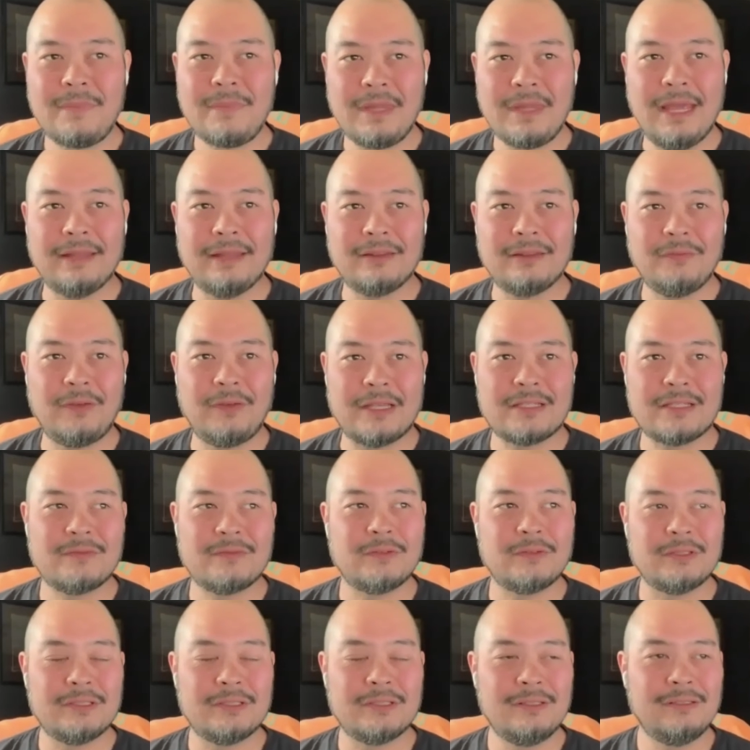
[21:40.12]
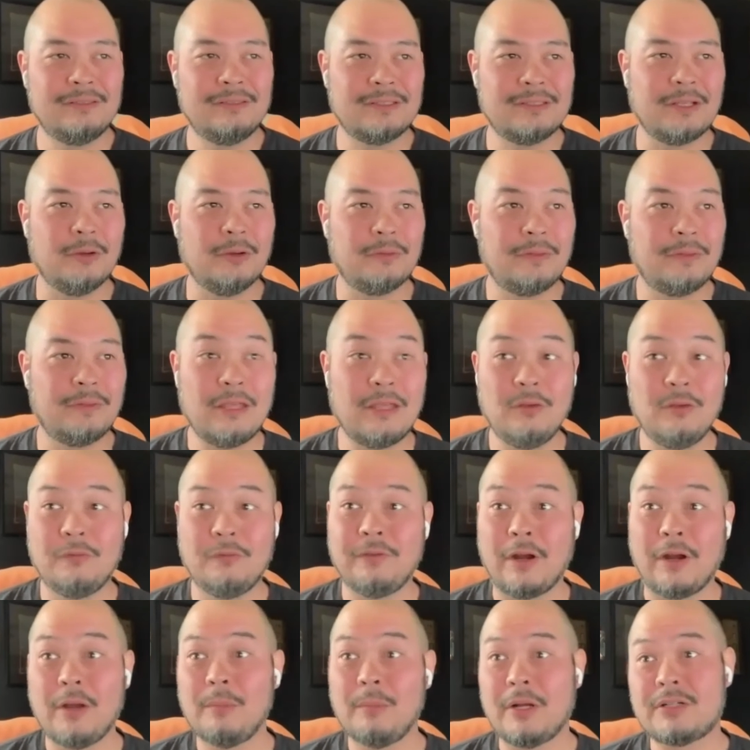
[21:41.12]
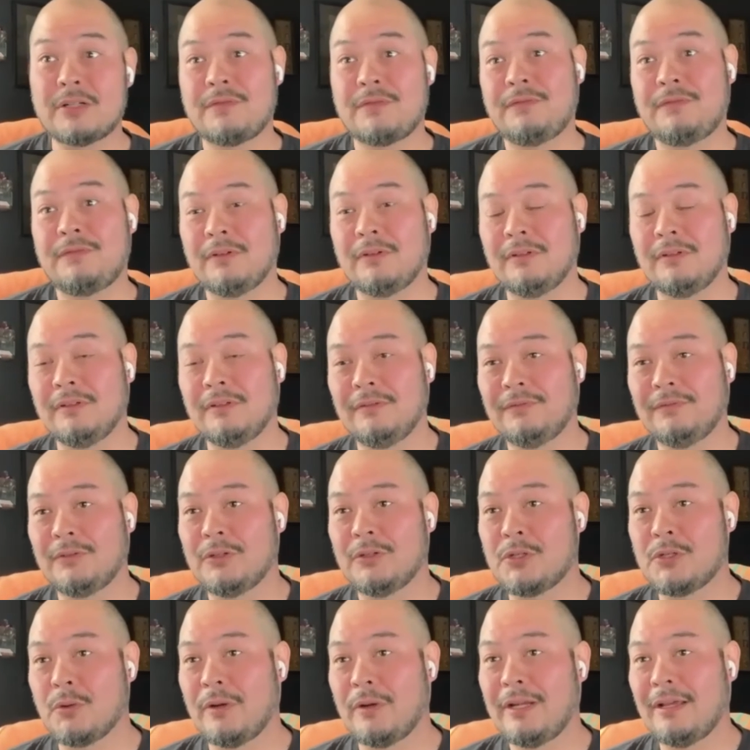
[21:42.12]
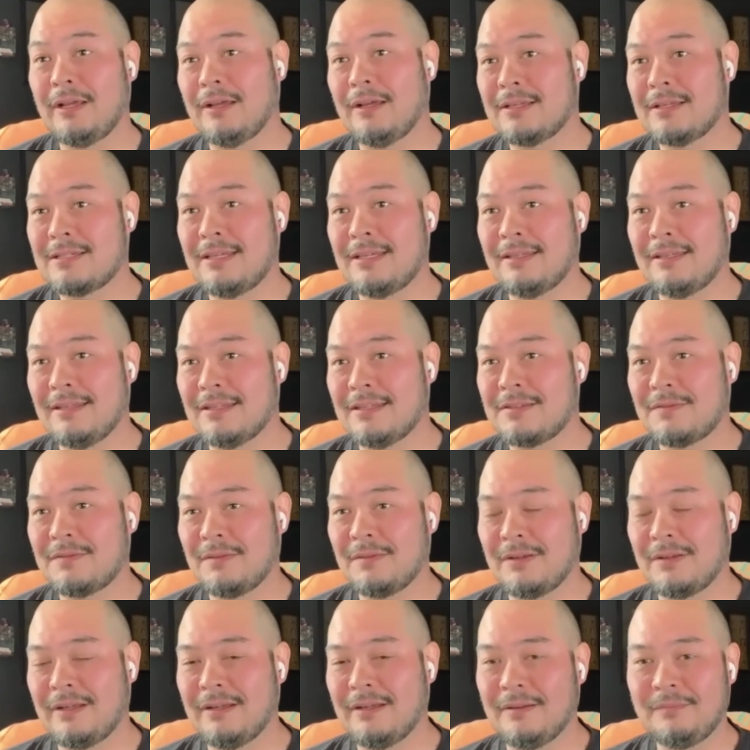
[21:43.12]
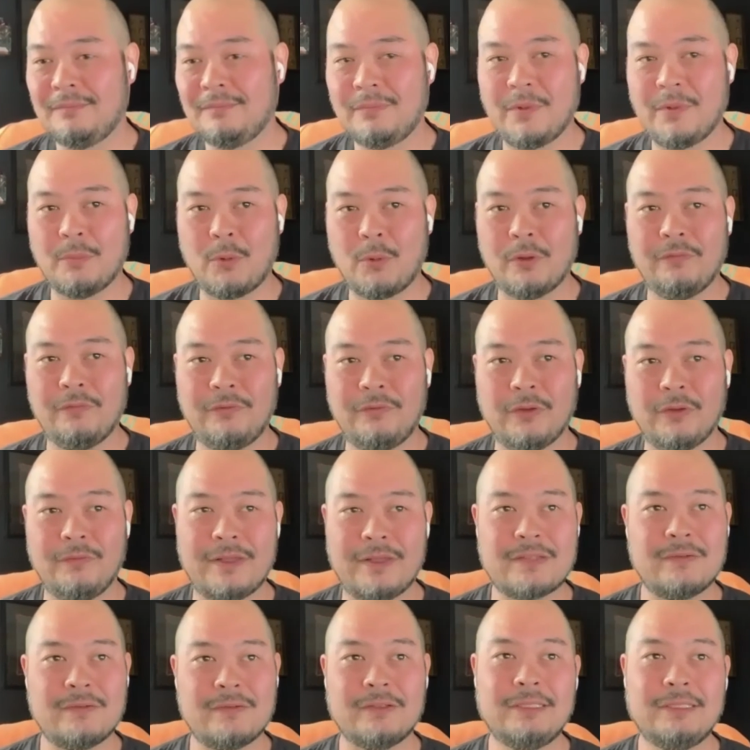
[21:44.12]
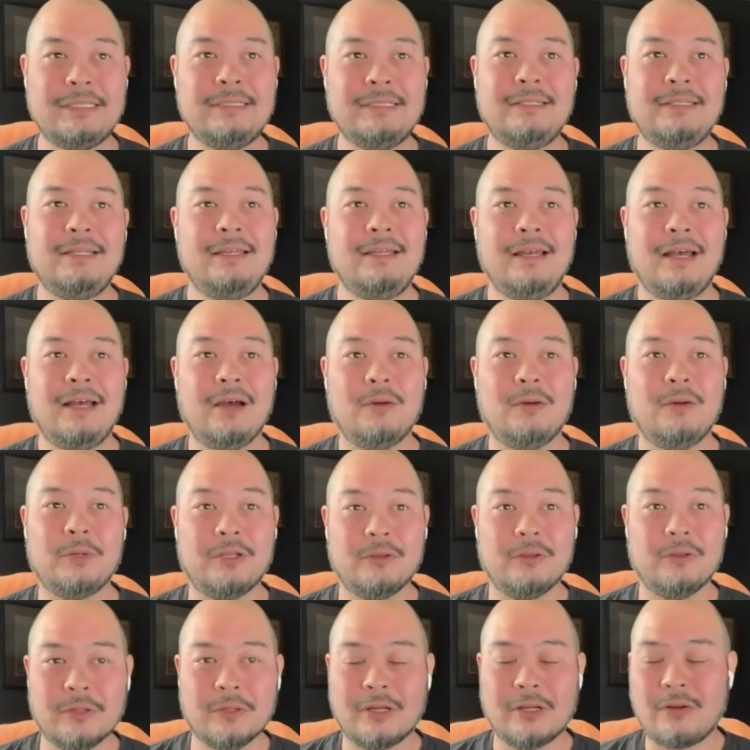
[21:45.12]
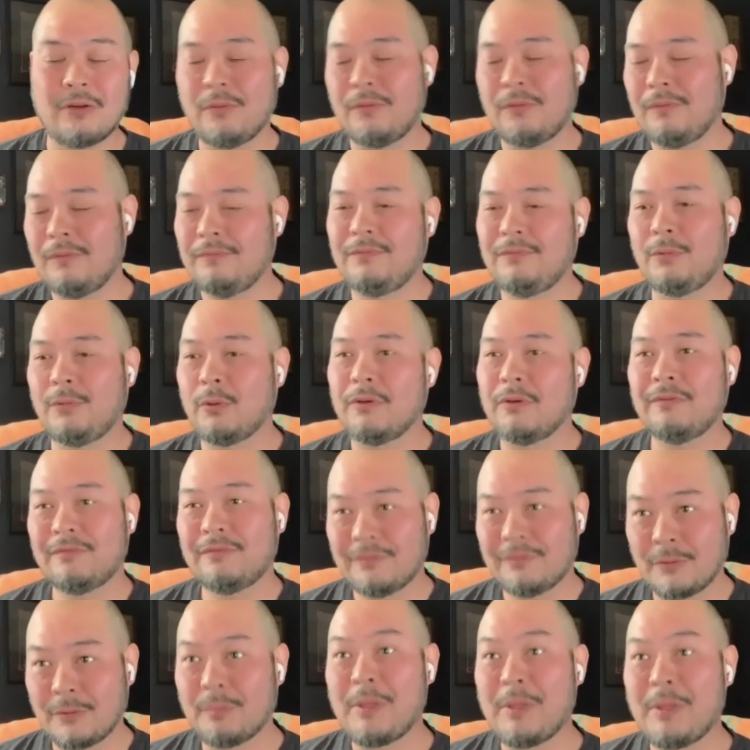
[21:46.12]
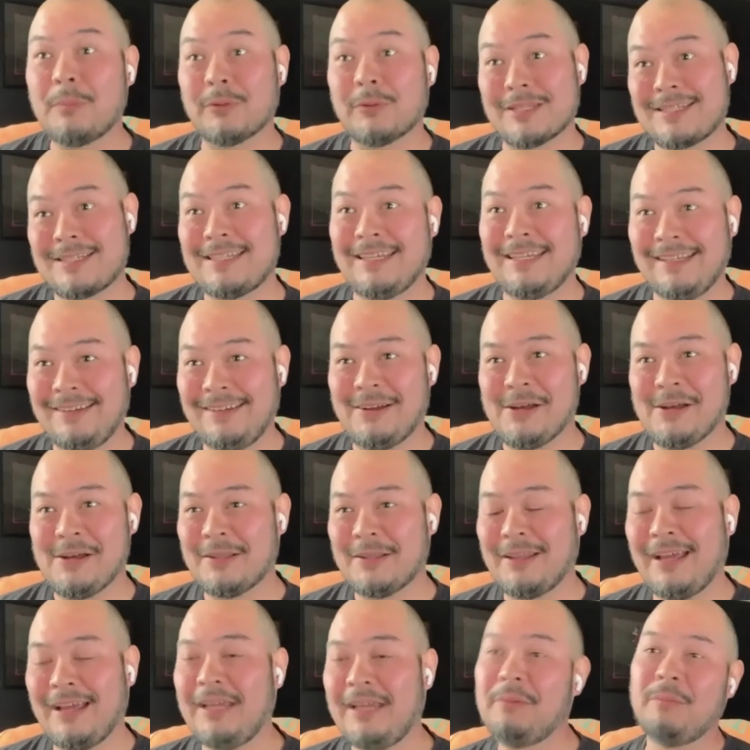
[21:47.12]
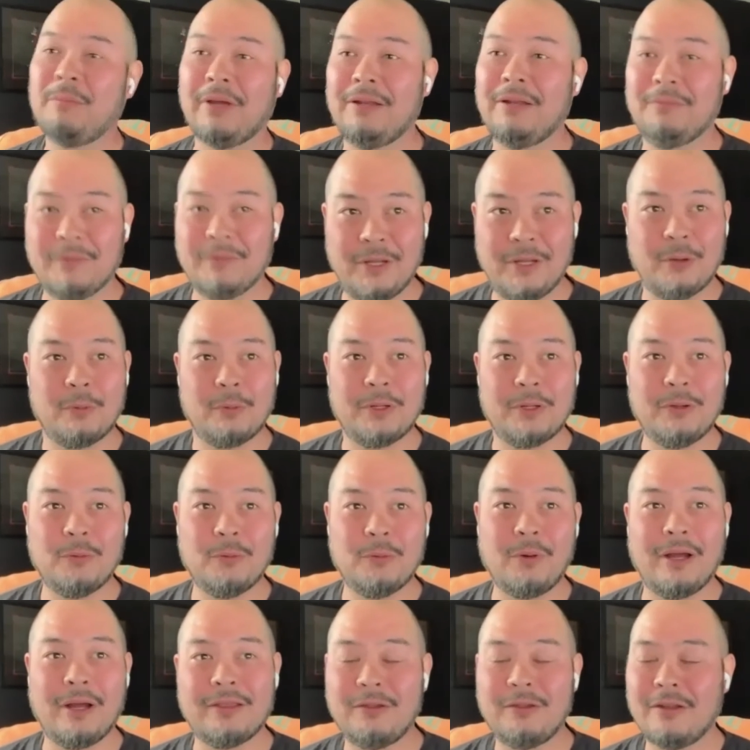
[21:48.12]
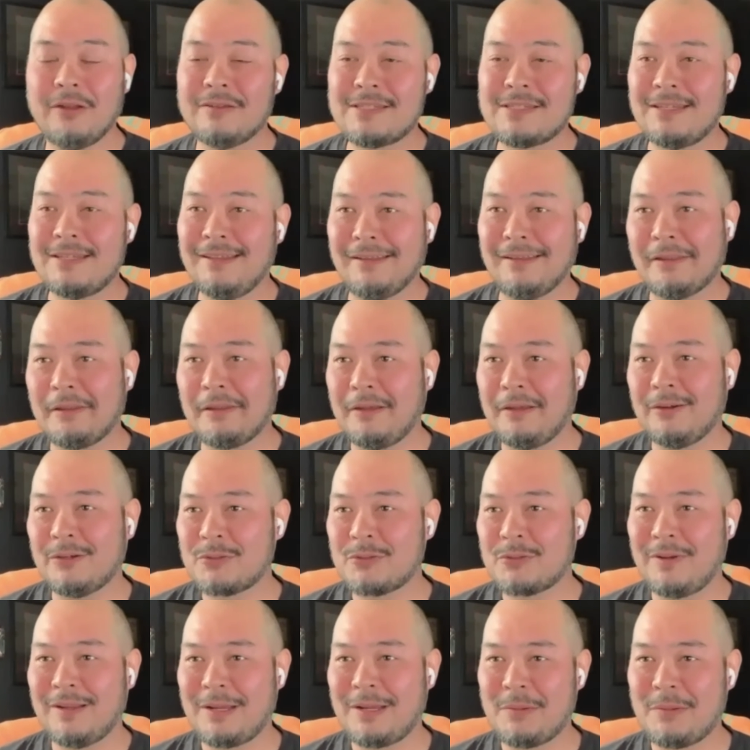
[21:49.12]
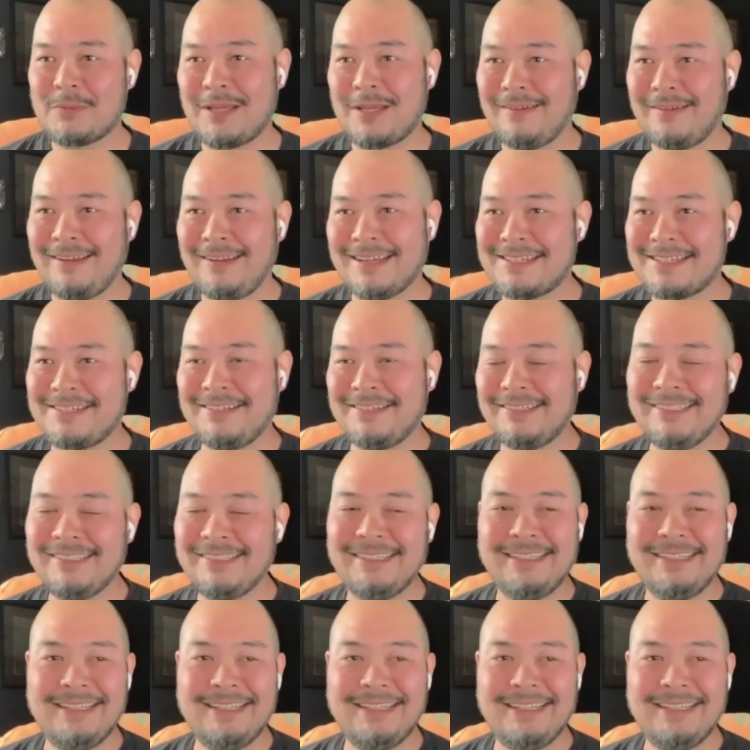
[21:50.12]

at the festival. So thank you very much for joining us at this the Portland Film Festival. We do look forward for people to see it online, but we do want you to see it in theaters when it comes out next year.